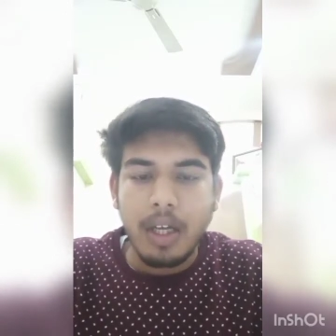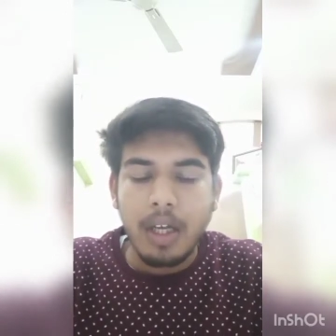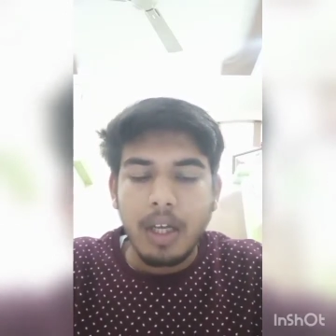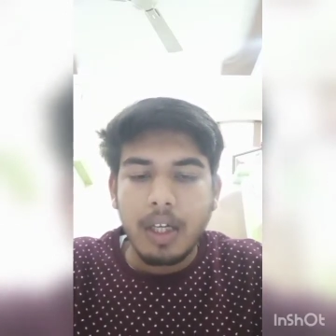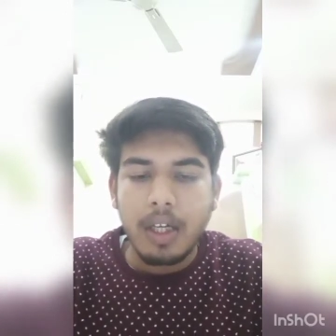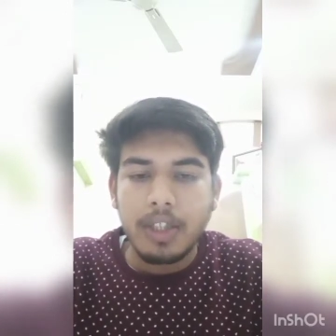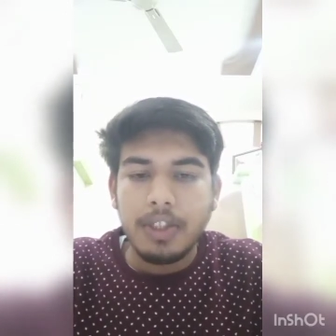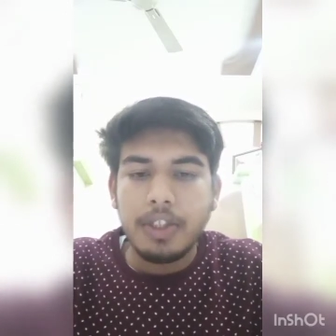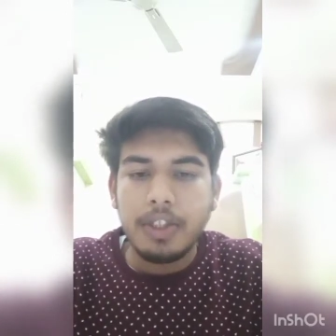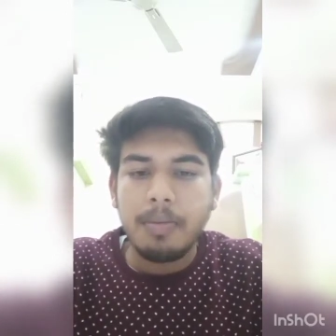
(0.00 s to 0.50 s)

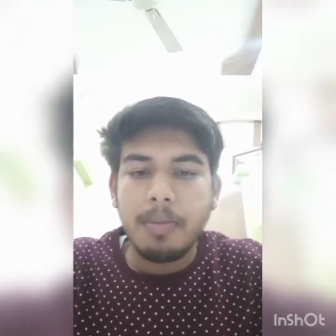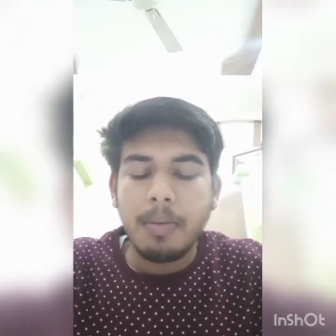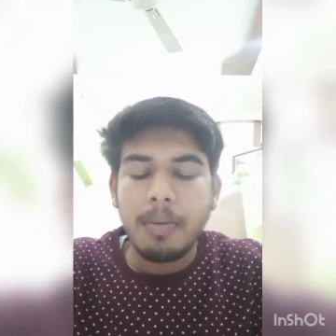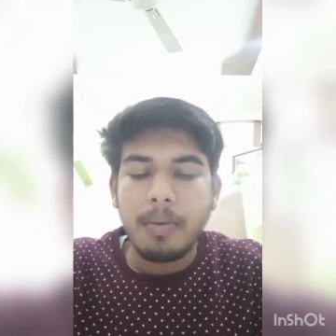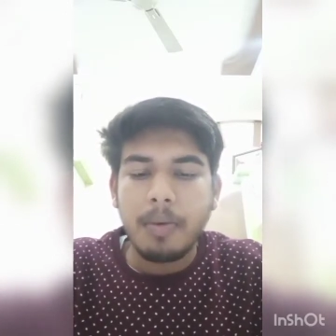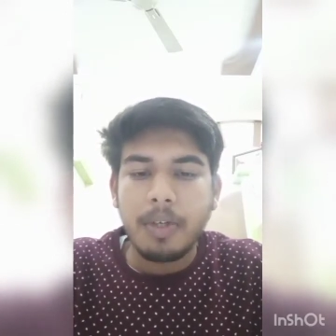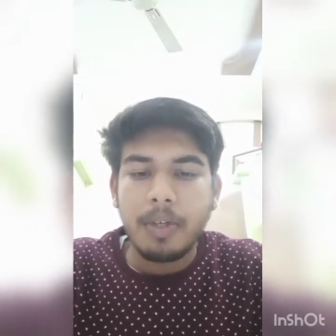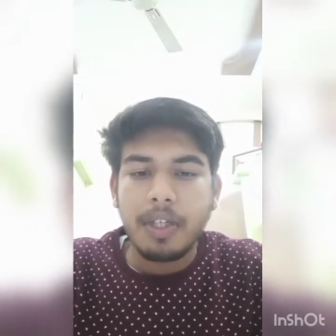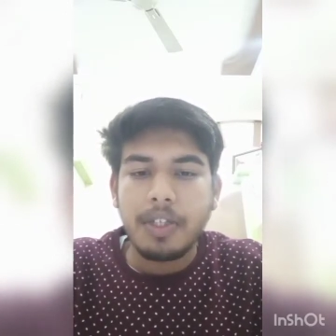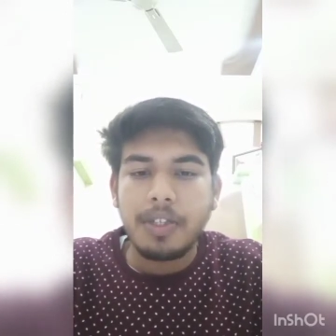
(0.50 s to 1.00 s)
Consumer
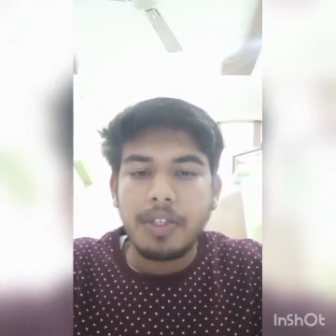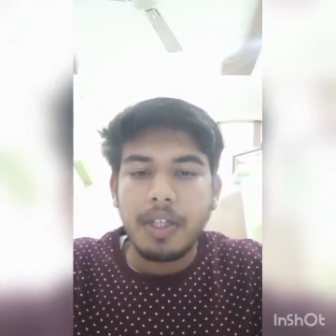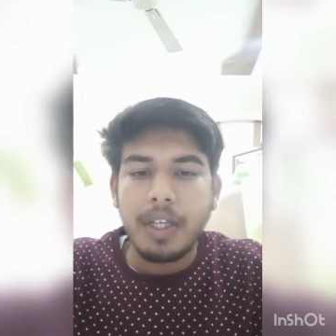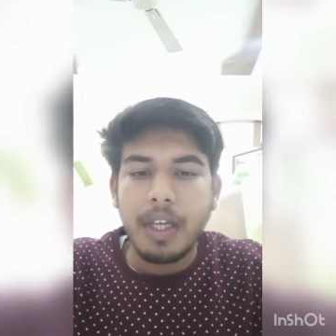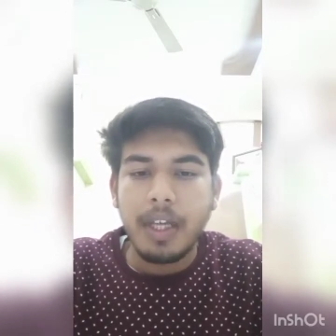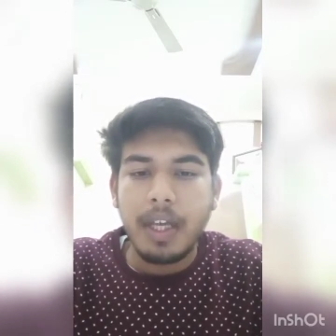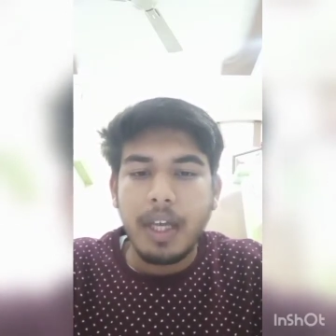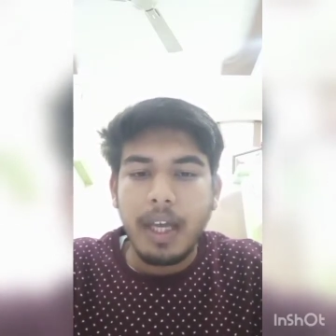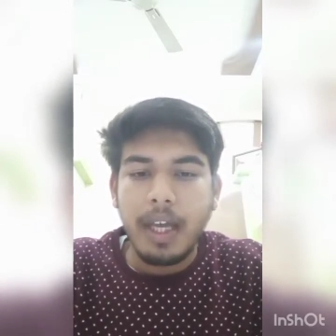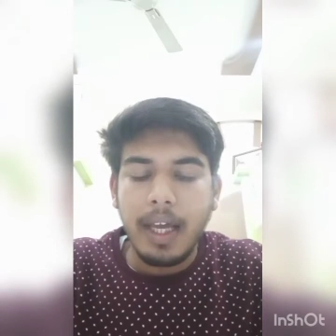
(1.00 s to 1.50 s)
Protection
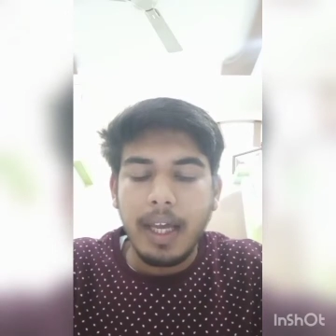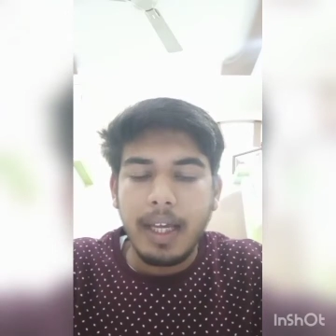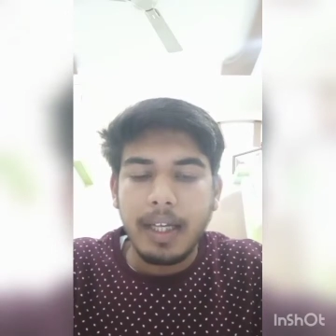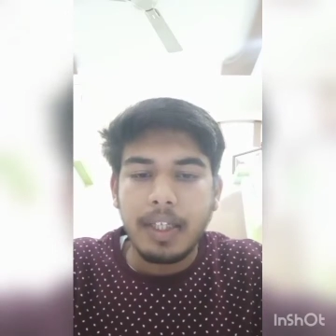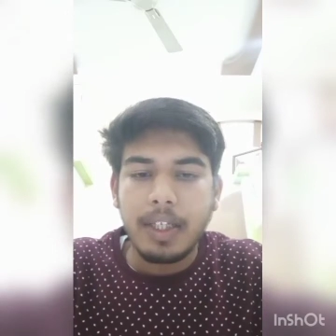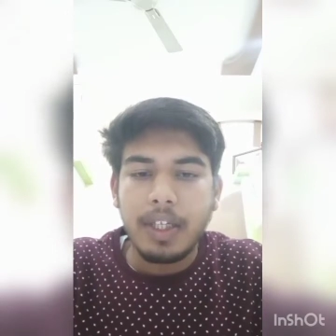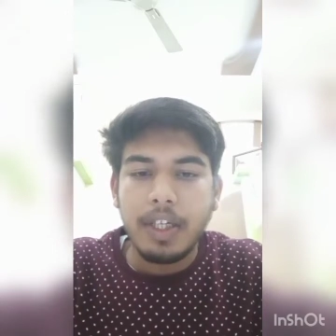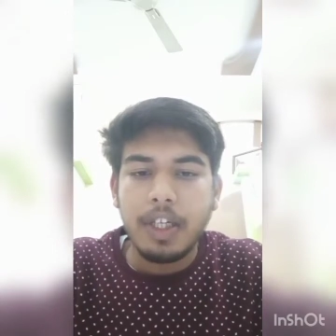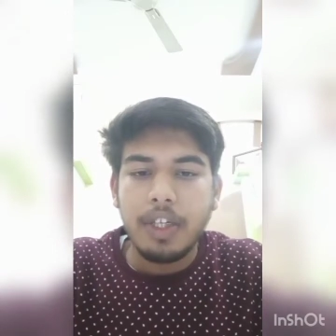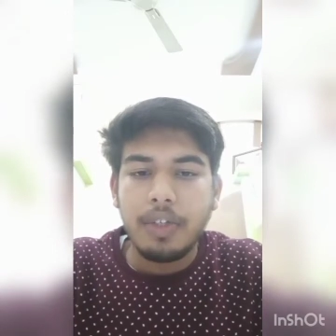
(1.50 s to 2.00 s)

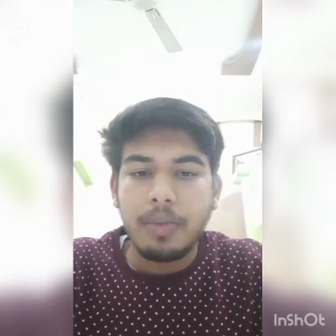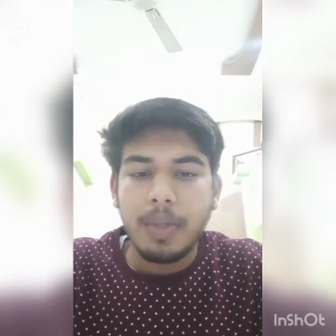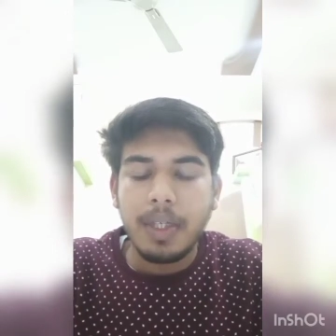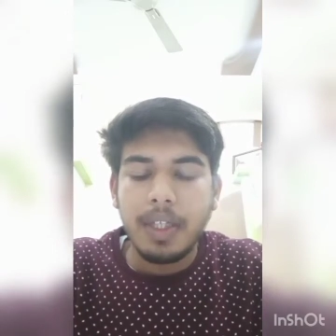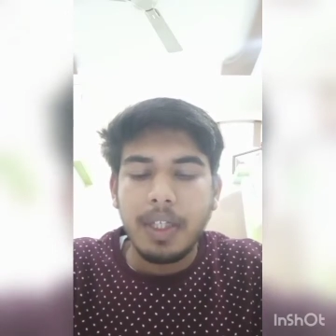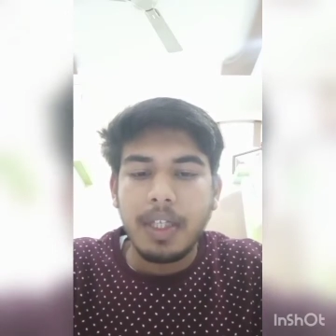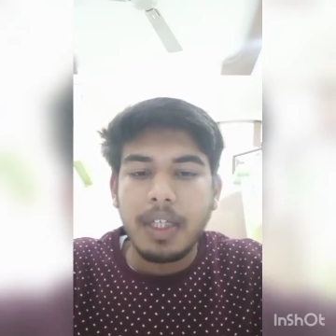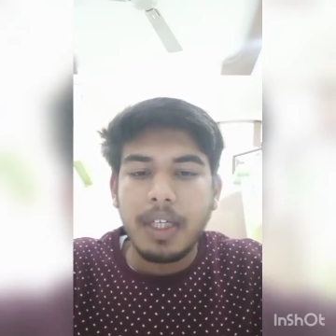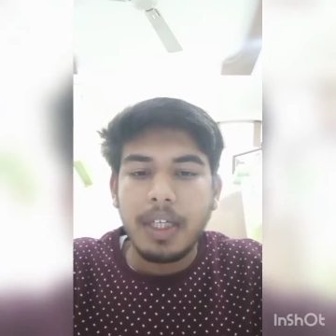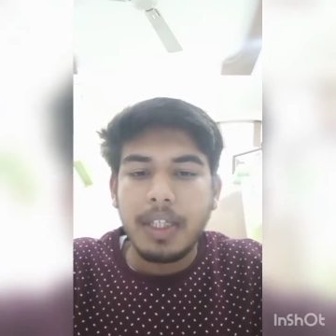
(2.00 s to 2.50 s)
Act
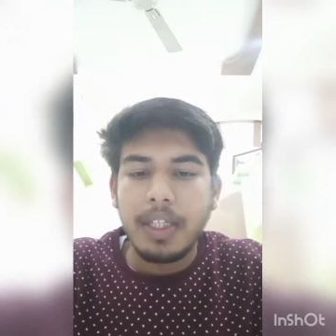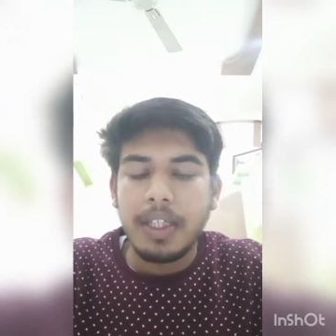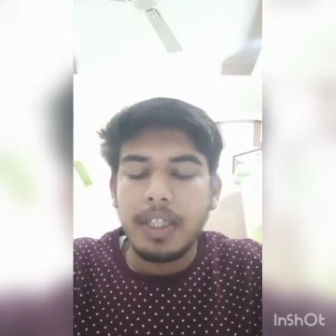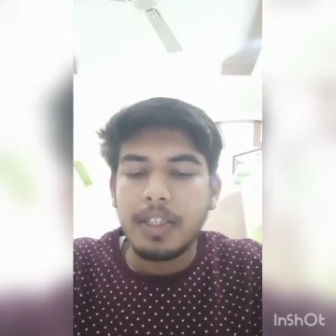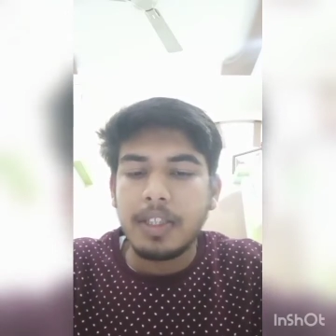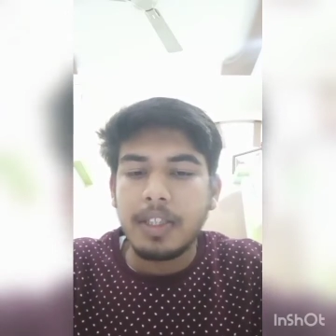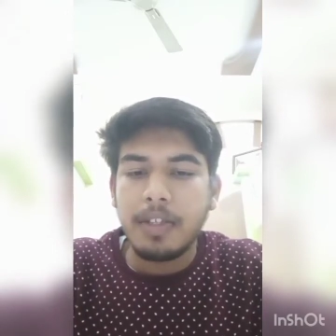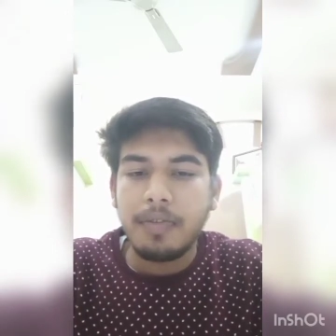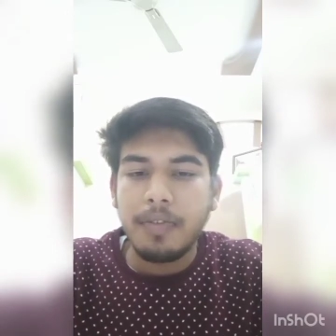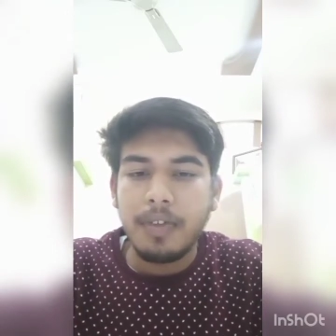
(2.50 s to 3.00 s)
2019
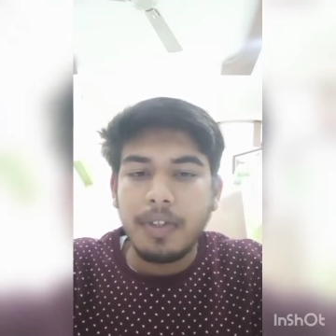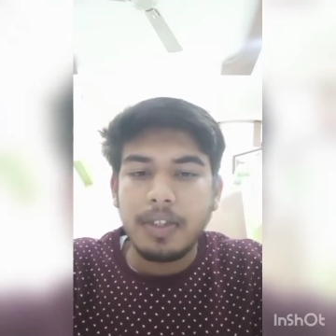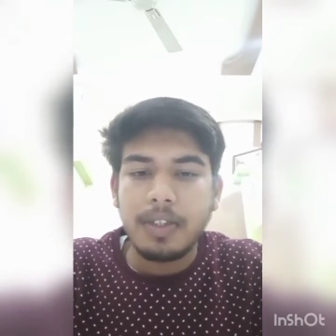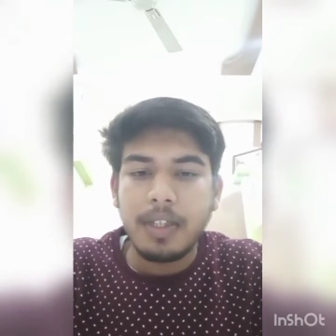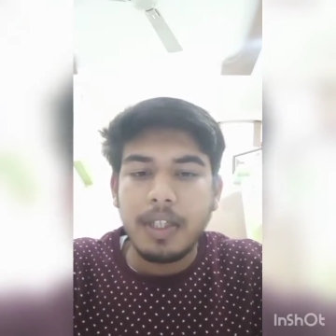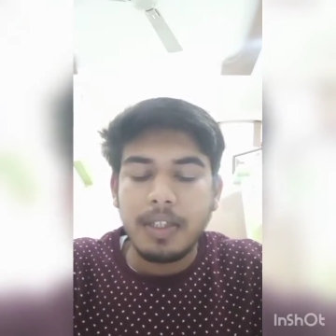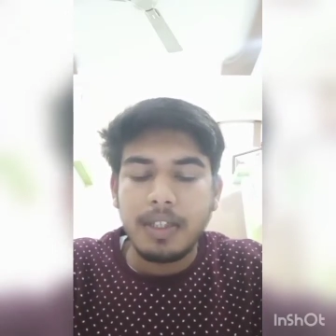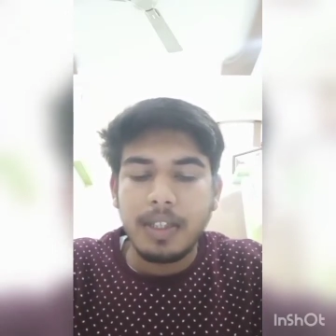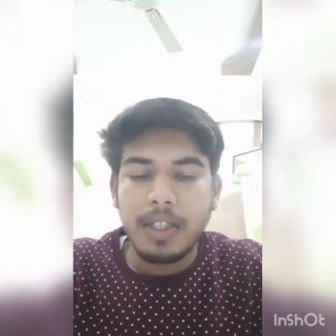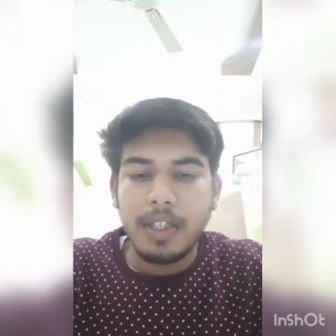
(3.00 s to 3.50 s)
is the first
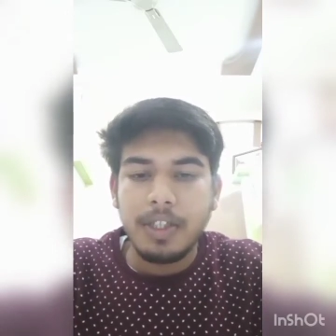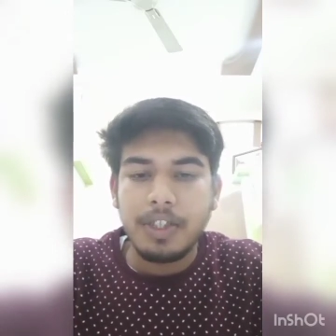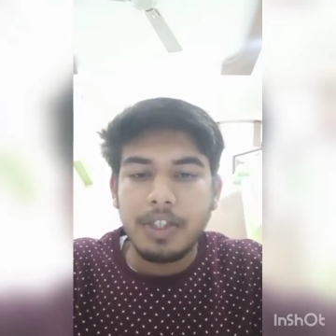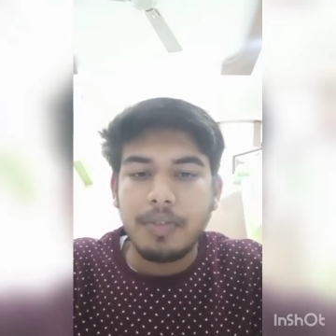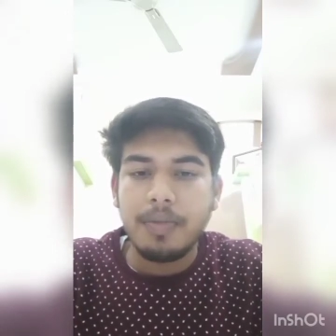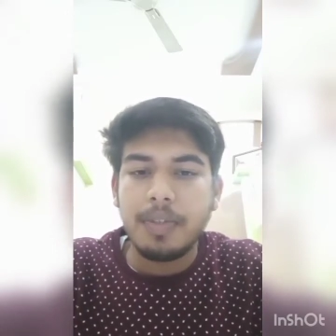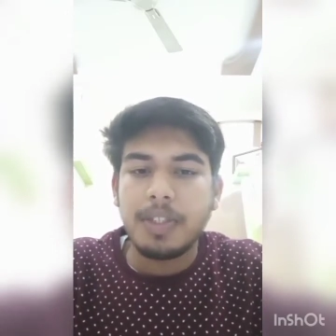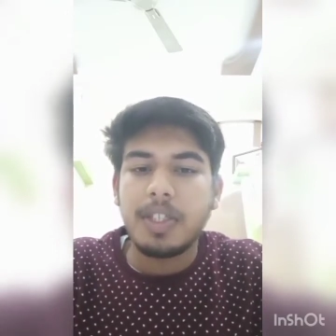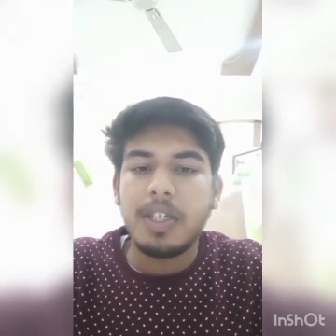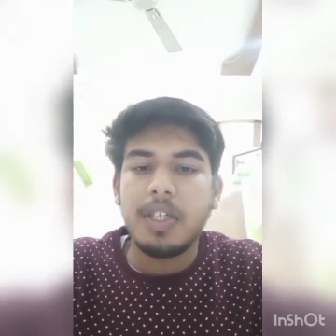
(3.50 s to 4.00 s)

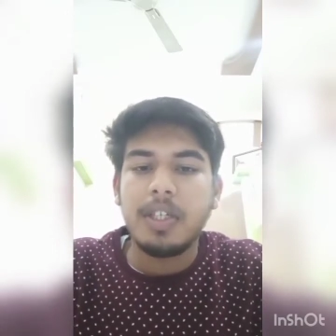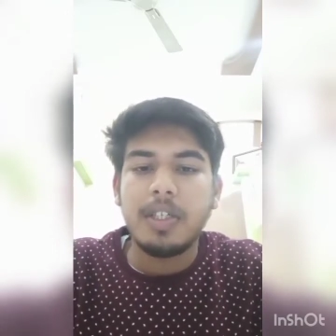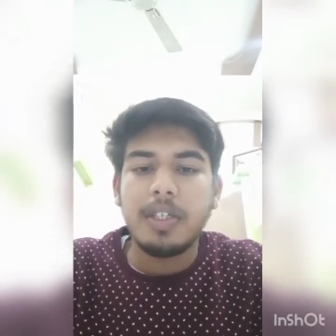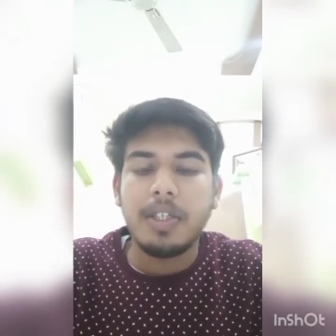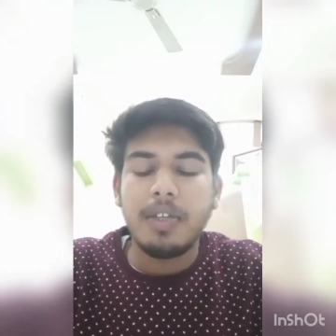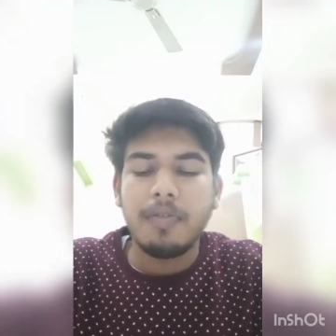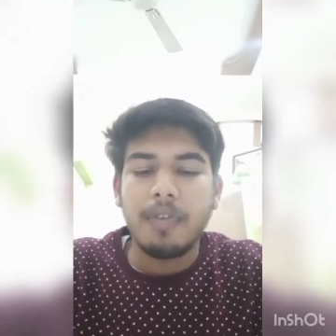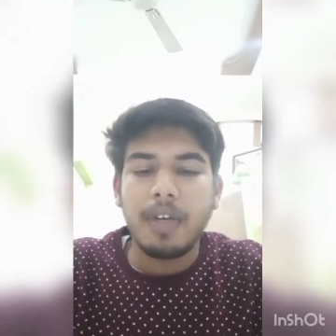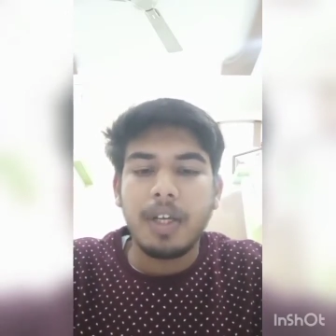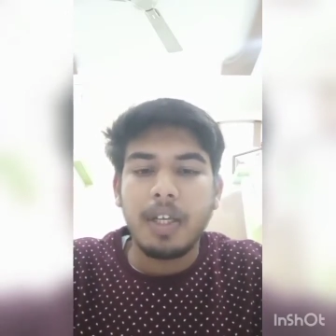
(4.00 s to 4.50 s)
legislation which clearly
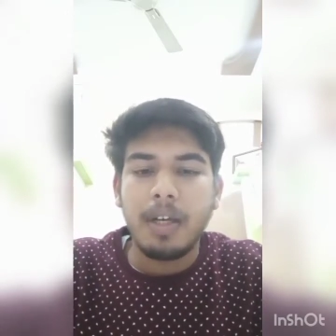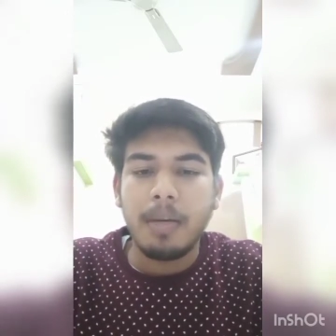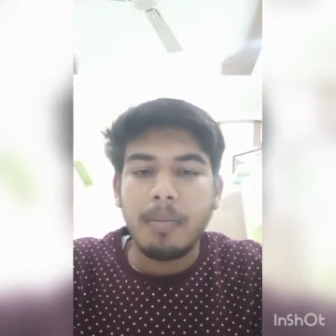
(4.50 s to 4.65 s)
defined